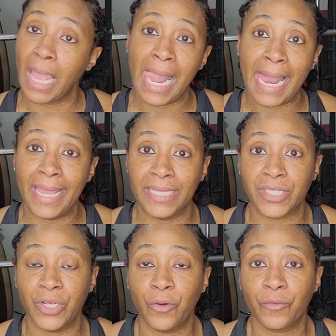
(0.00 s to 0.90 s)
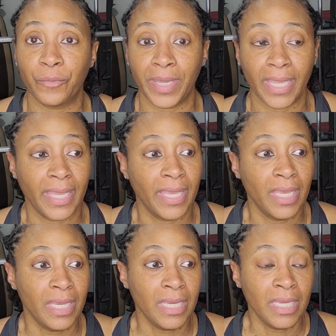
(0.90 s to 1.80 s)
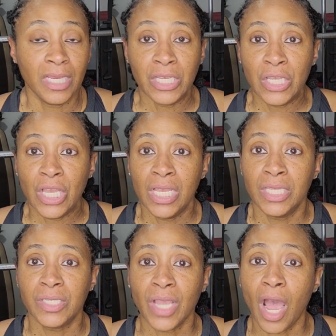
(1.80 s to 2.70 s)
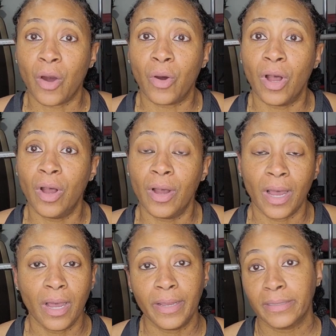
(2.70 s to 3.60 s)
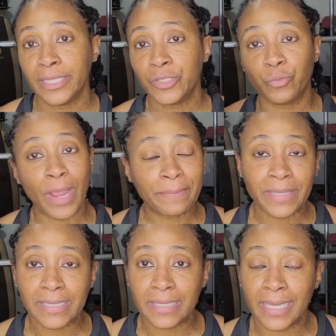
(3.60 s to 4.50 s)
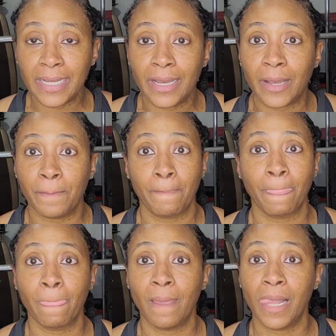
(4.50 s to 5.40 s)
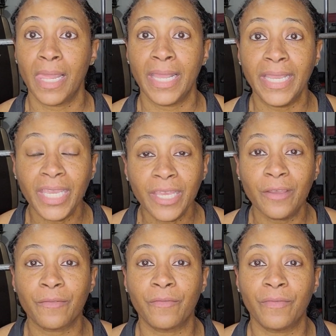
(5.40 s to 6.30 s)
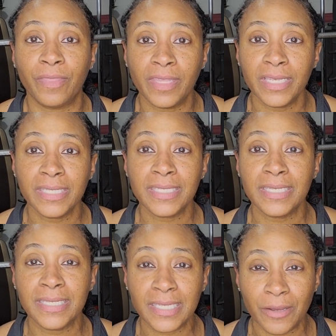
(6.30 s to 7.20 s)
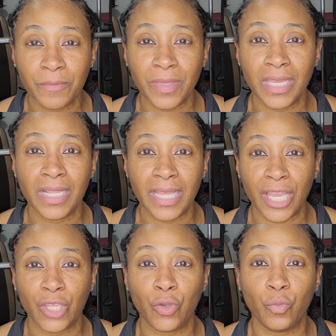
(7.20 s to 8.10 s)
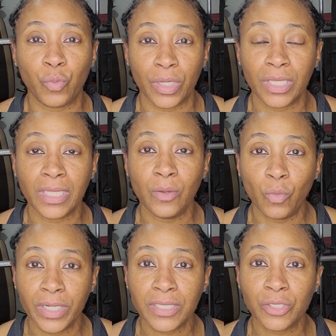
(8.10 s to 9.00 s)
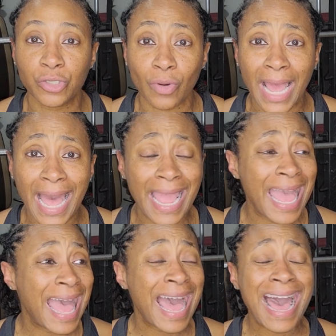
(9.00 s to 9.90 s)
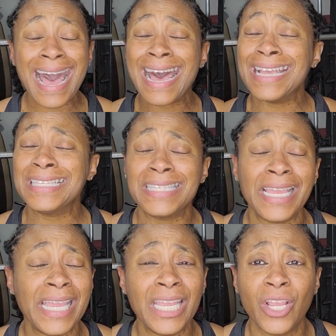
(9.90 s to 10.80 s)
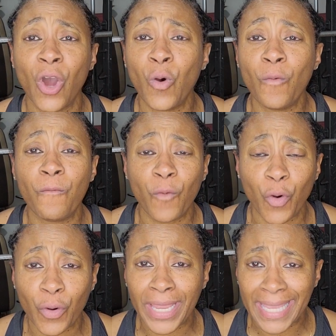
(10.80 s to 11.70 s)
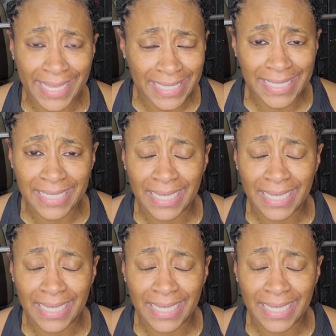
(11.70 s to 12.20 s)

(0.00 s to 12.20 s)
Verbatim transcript: I, it's a no for me. So let's wrap this thing up. If this is something that you really want to try, I say go for it.